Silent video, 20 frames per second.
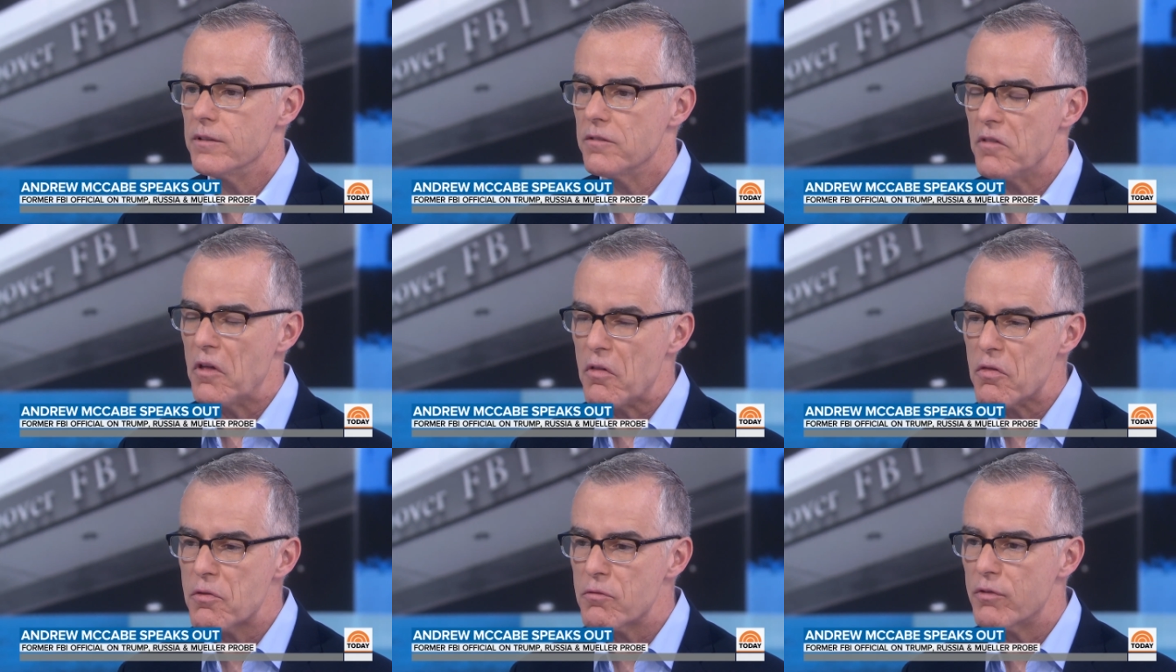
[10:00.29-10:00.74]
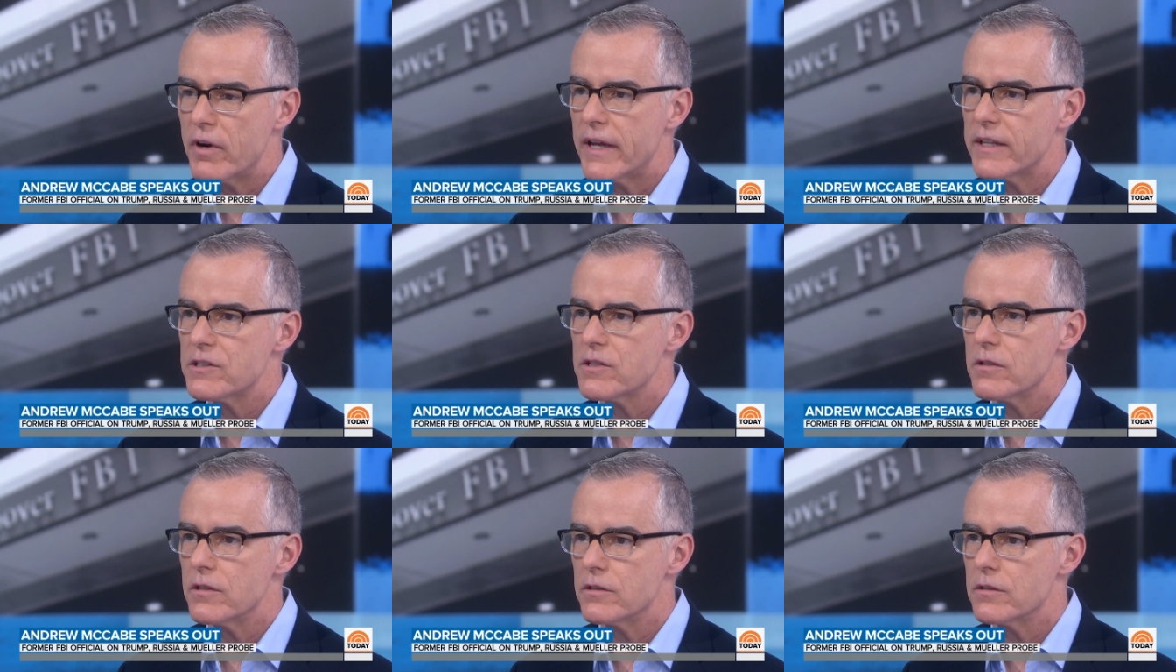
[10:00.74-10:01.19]
the
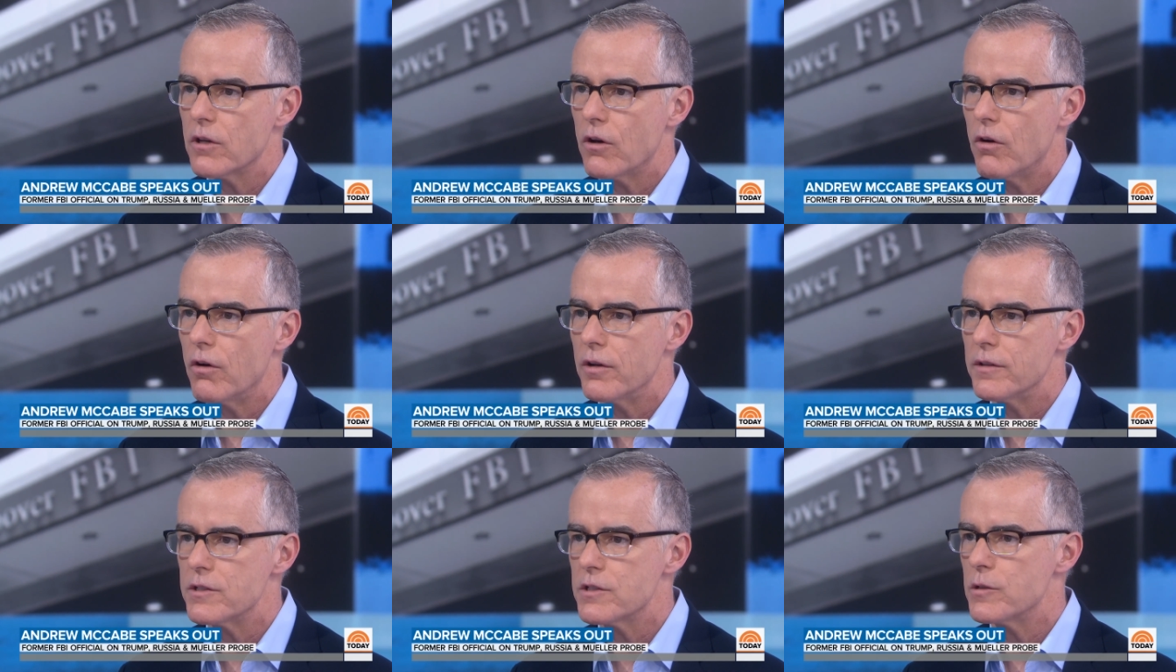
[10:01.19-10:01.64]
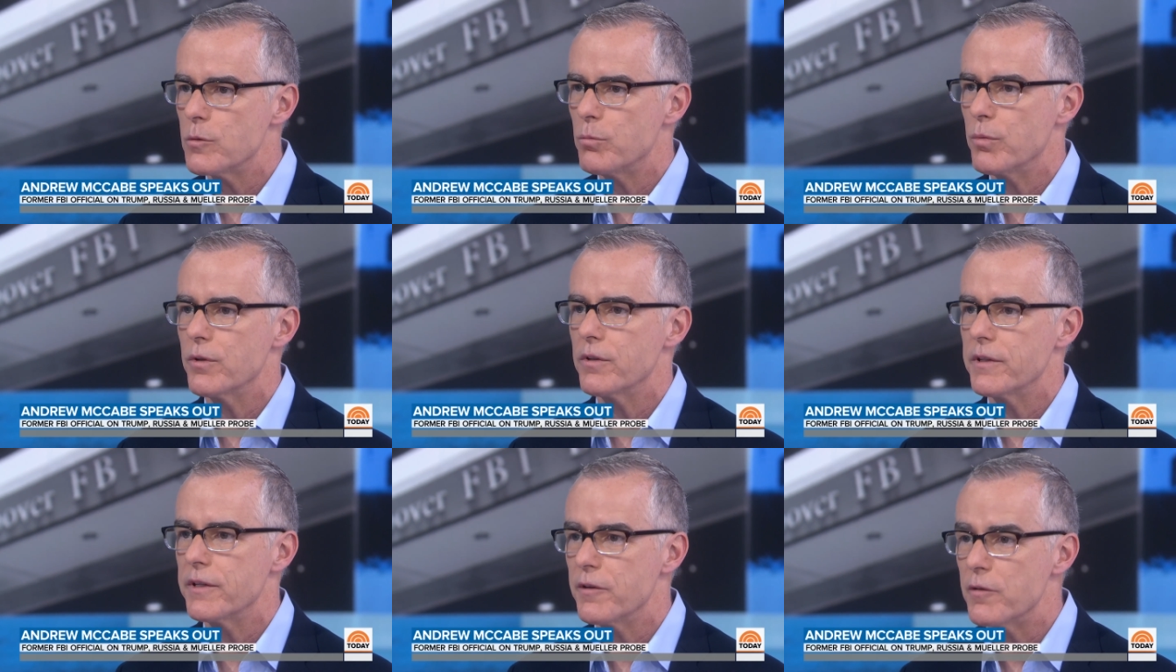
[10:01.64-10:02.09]
threats, the taunts, the
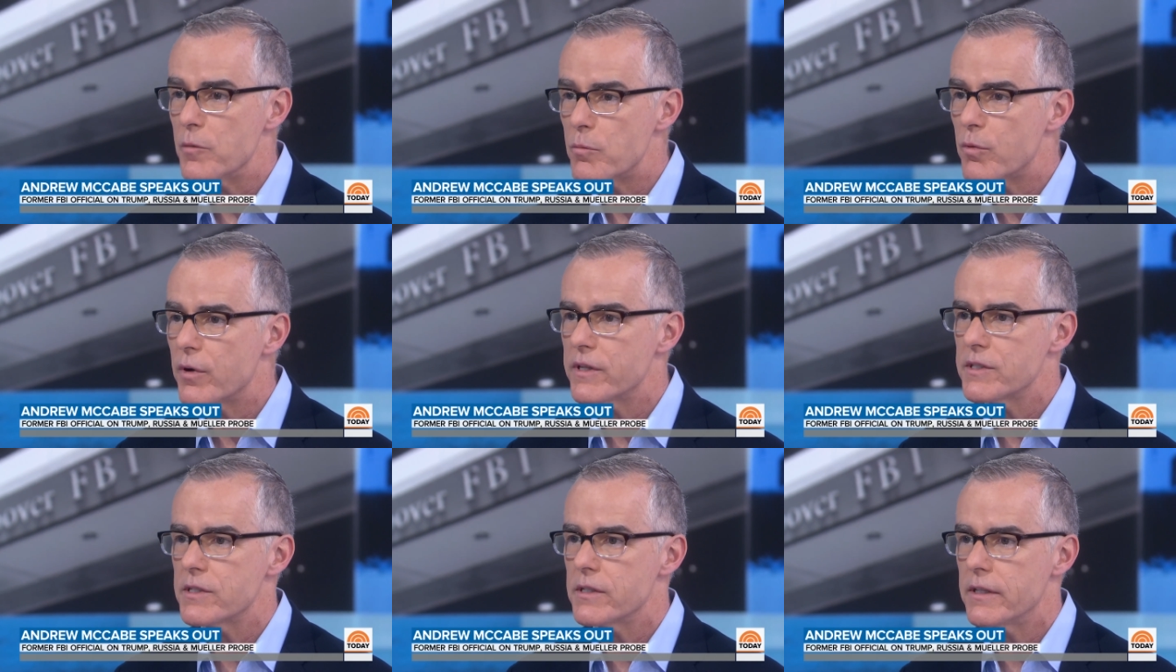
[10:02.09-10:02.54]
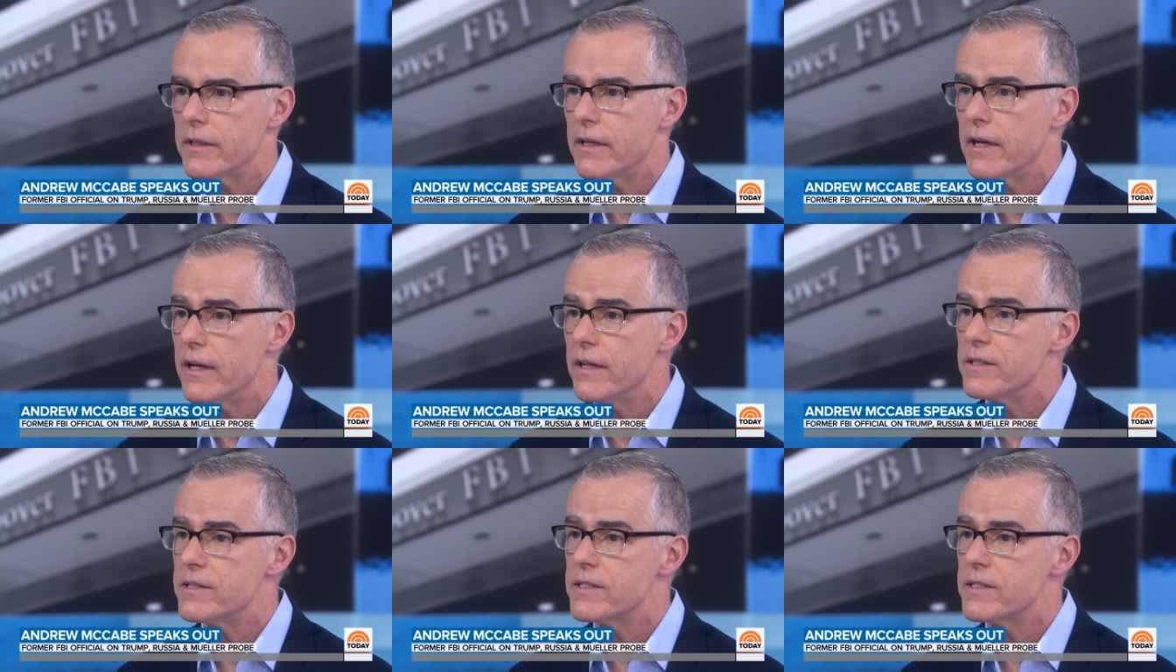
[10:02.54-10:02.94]
bullying of the President of the United